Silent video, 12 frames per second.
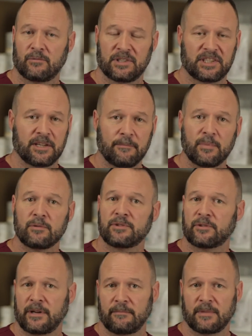with simple
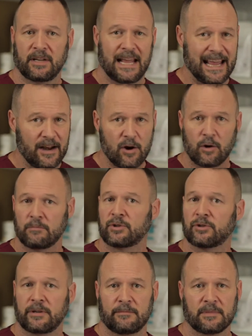treatment,
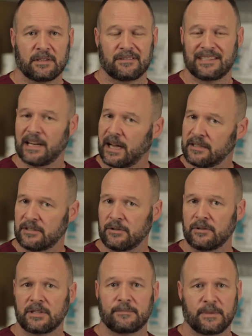at-home treatment, it's not
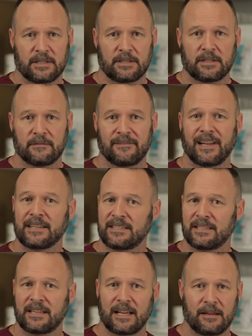too expensive.
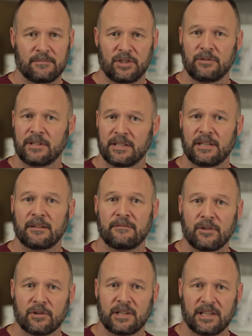Lots of times you can
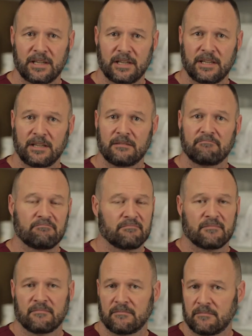give your kitty
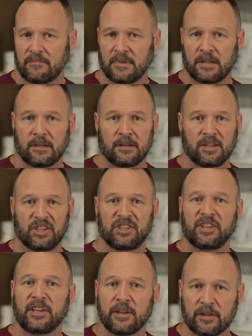
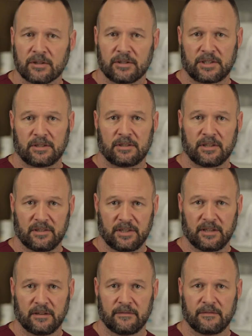years to
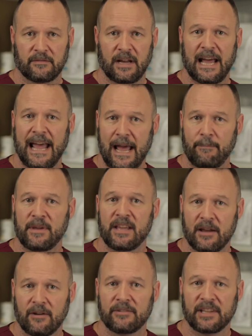live a
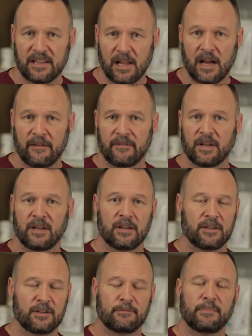happy, healthy life.
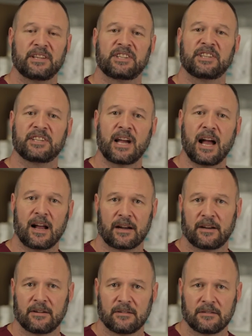You'd be
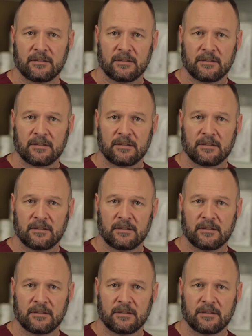shocked